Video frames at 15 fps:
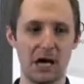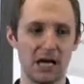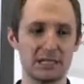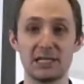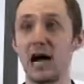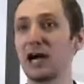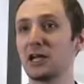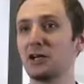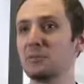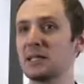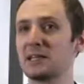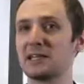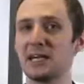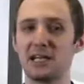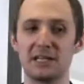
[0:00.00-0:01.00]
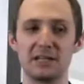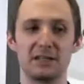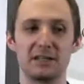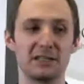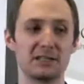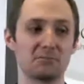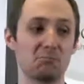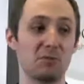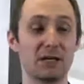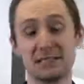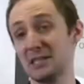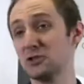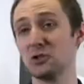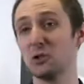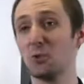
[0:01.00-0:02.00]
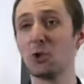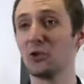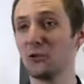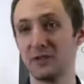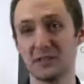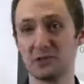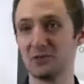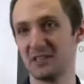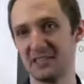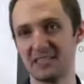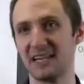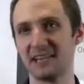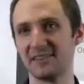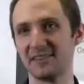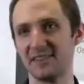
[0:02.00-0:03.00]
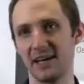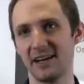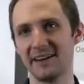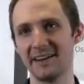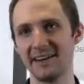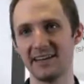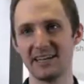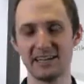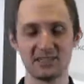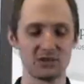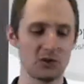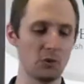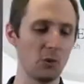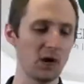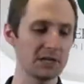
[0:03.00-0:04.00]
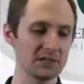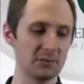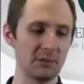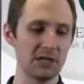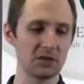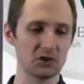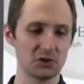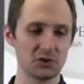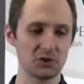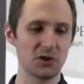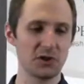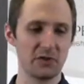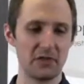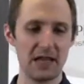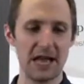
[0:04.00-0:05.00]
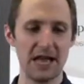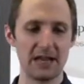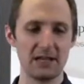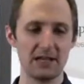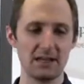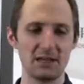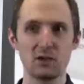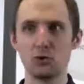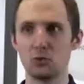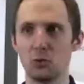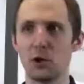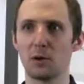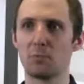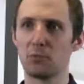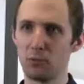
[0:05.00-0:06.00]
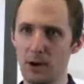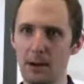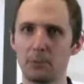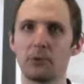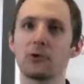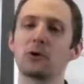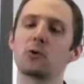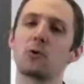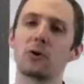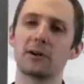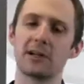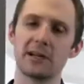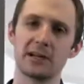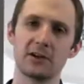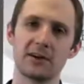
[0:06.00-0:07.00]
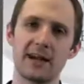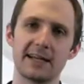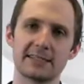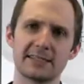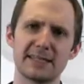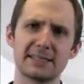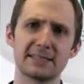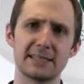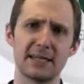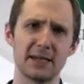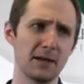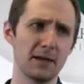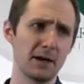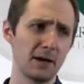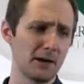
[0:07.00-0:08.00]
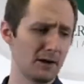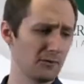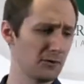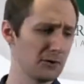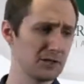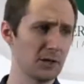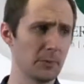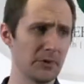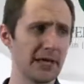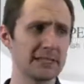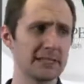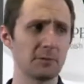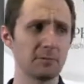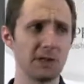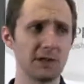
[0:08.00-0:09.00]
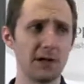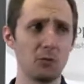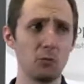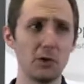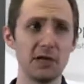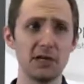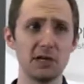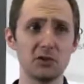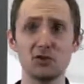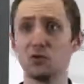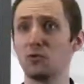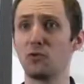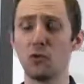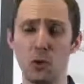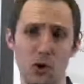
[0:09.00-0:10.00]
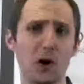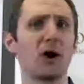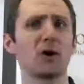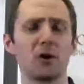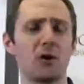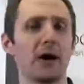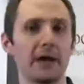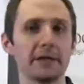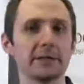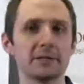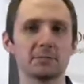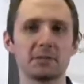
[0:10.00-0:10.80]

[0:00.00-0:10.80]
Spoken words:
document that is essentially worthless to the estate then. So you want to make sure that you are properly coordinating your assets. And for example, that's something that we do for our clients